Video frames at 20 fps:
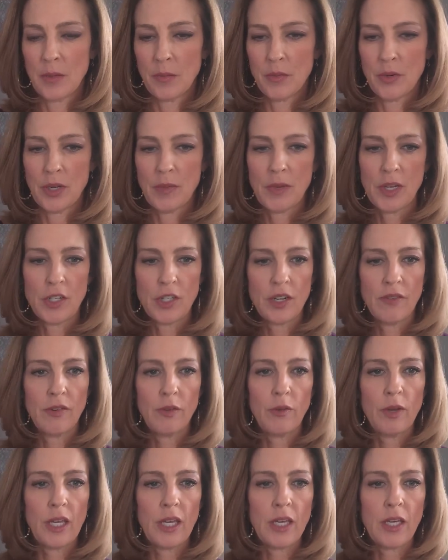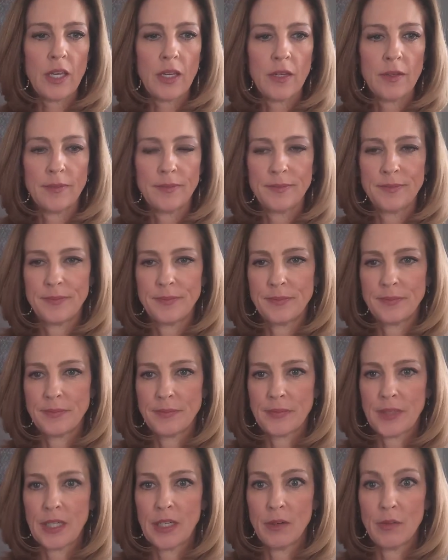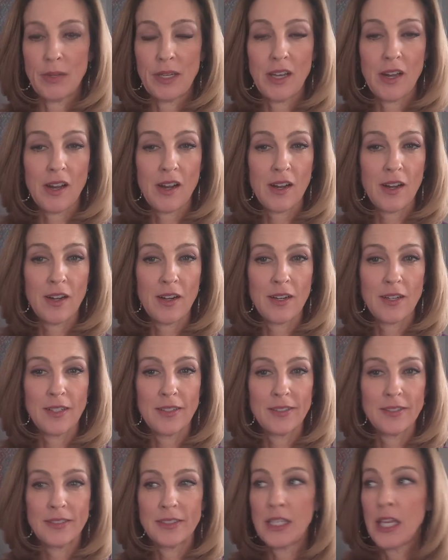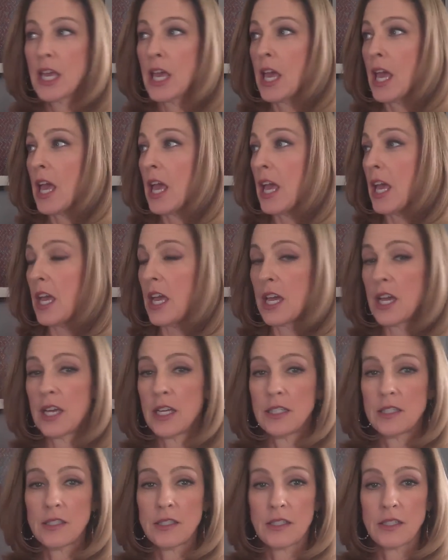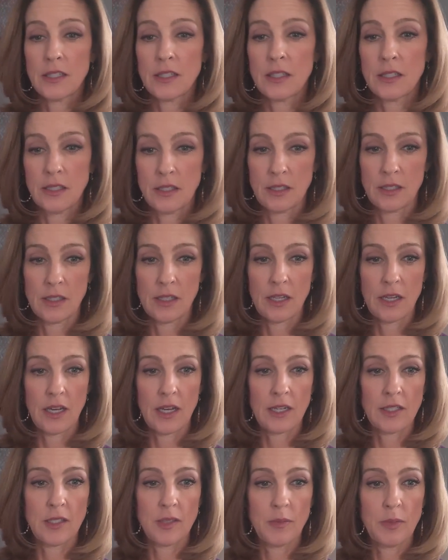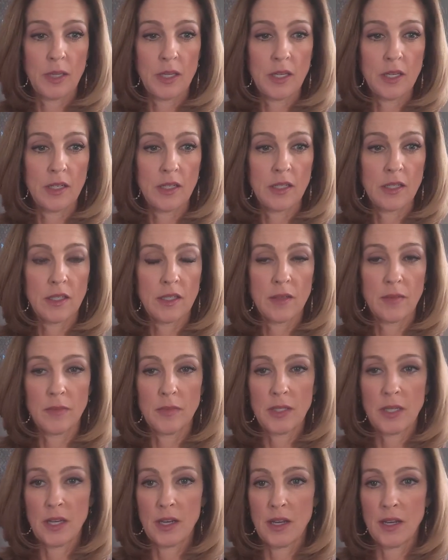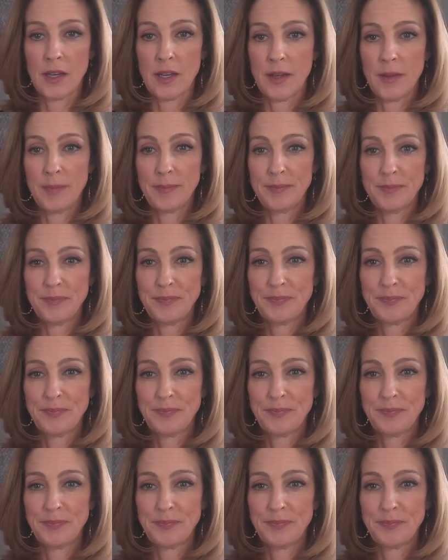pretty much every week, here we are. And I spend some time